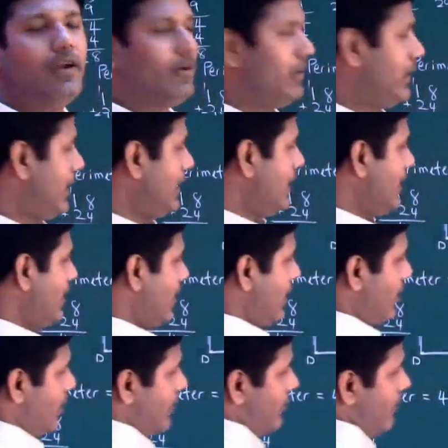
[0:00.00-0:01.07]
Okay,
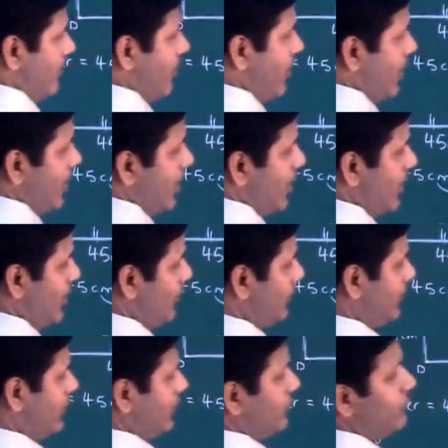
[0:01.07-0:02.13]

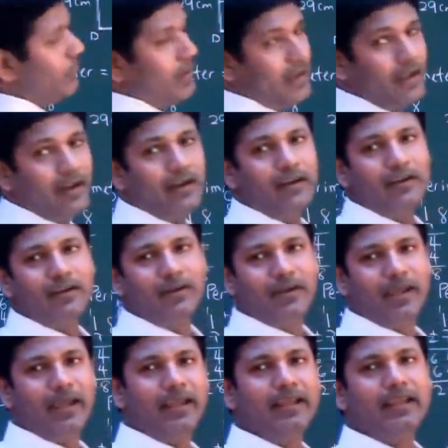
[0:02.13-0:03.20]
around the figure.
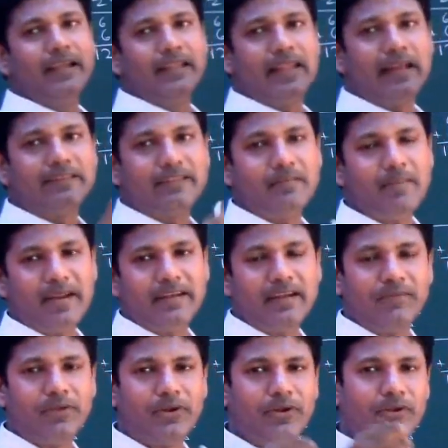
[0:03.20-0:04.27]
Okay, that's the
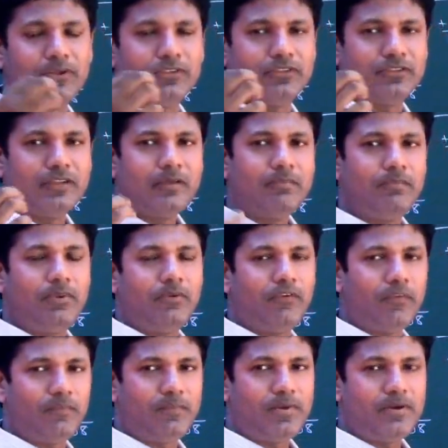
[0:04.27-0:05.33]
method we're going to use.
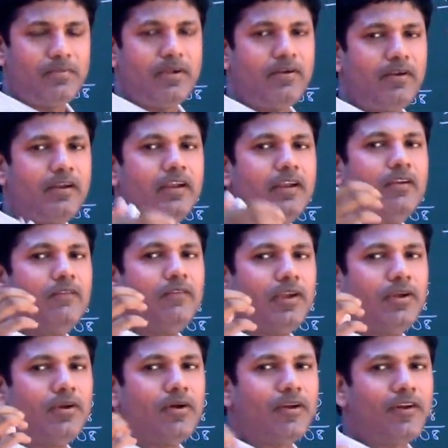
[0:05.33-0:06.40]
For perimeter, we
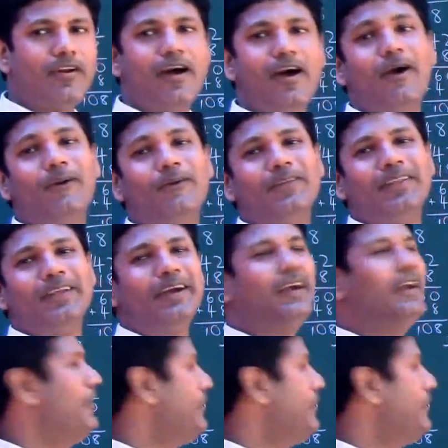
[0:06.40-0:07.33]
go around the